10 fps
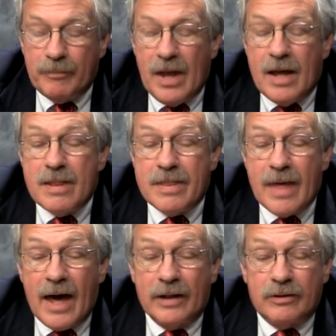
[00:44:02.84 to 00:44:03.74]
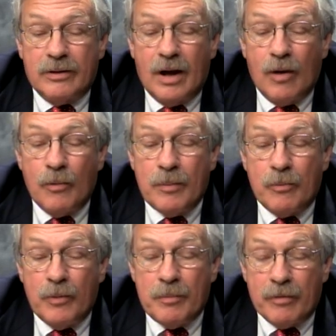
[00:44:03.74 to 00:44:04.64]
That
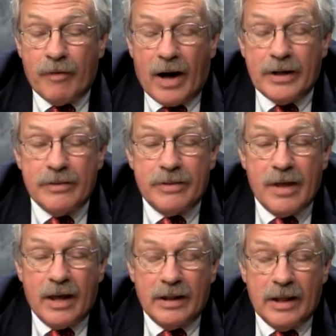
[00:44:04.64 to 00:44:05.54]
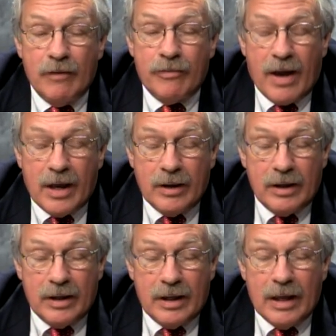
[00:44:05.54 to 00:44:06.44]
we provided that
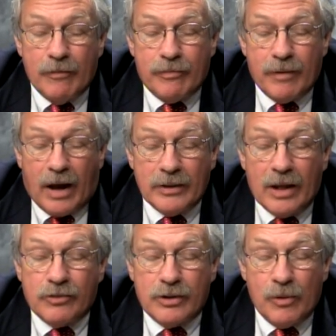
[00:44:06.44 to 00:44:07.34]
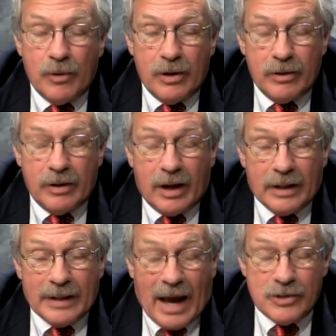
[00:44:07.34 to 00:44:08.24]
unless there were
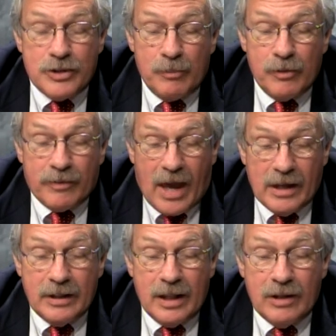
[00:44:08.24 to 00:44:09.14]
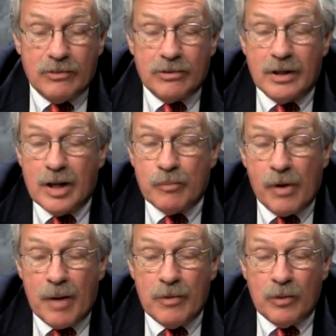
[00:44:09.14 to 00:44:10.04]
a large number of candidates, that a
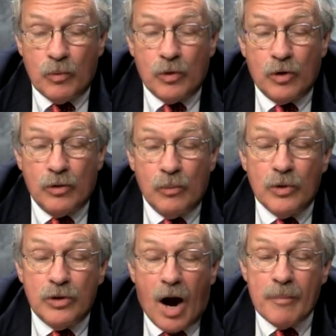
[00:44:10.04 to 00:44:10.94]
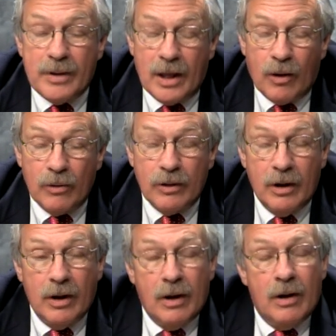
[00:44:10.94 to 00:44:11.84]
primary would not be held.
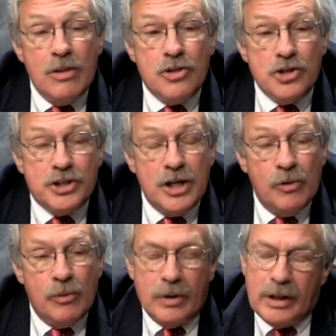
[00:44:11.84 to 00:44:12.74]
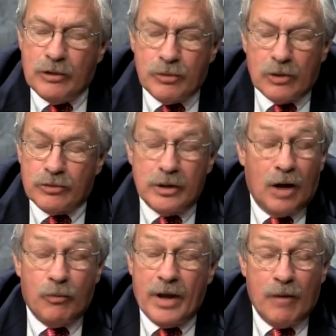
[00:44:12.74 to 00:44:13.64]
This year, interestingly
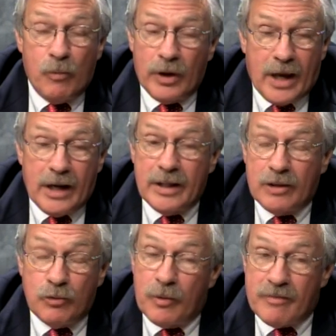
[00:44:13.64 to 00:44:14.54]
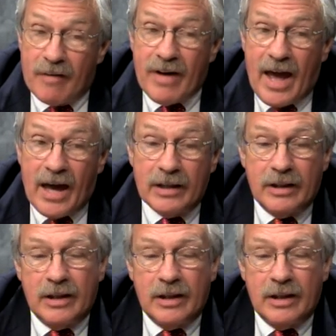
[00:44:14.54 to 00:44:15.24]
enough, we have more candidates than we've ever had